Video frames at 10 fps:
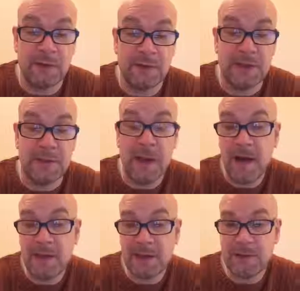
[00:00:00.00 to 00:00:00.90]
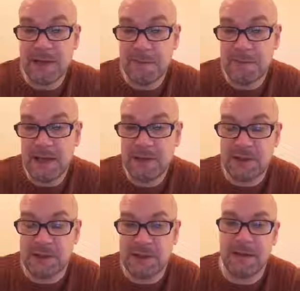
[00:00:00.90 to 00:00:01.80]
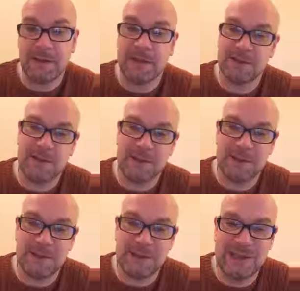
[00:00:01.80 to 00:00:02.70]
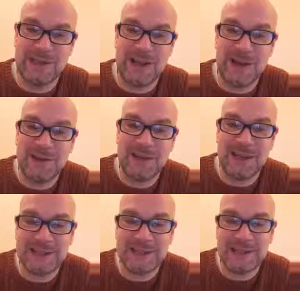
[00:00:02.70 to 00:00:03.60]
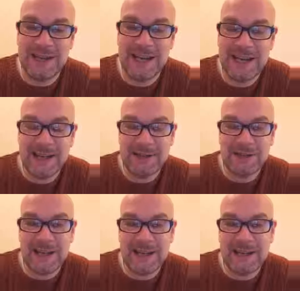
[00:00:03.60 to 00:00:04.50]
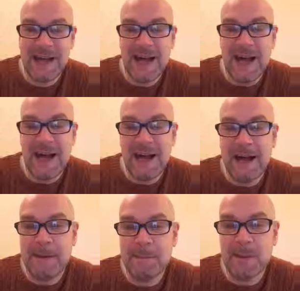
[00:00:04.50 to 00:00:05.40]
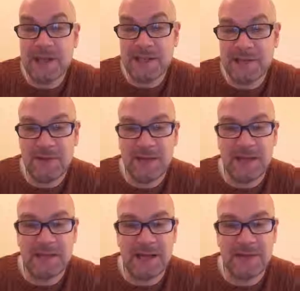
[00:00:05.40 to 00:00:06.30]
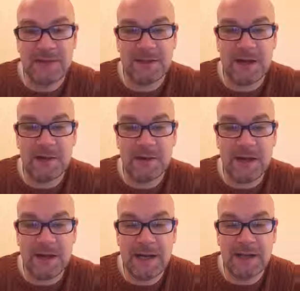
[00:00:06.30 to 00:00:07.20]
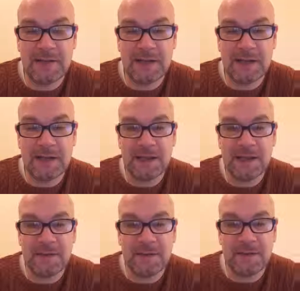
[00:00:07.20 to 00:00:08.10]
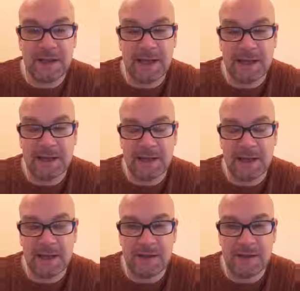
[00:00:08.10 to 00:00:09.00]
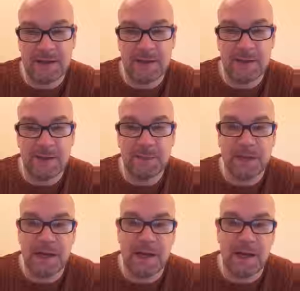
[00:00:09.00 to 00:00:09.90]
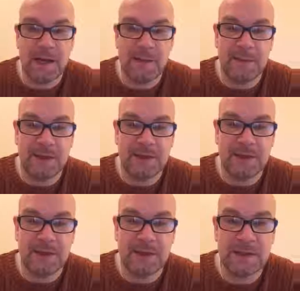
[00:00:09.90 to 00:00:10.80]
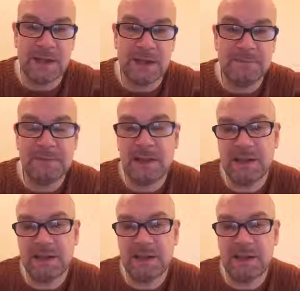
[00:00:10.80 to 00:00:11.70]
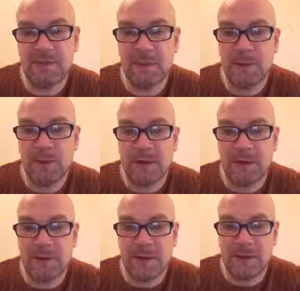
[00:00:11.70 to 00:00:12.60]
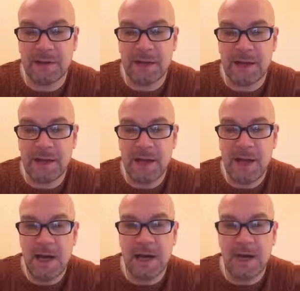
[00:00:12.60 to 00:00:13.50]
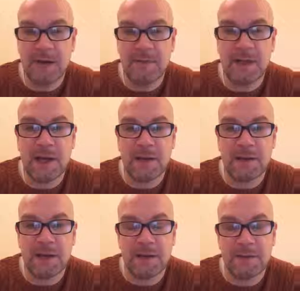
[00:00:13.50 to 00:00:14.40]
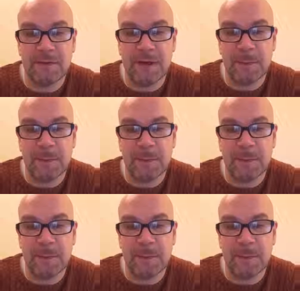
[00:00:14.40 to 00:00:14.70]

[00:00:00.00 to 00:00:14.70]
time. They're calling it mentions. Thanks, sorry, I was a bit as Sajal. I didn't realise that, so interesting that they've given it that term, mentions. That sounds kind of a bit wordy rather than video kind of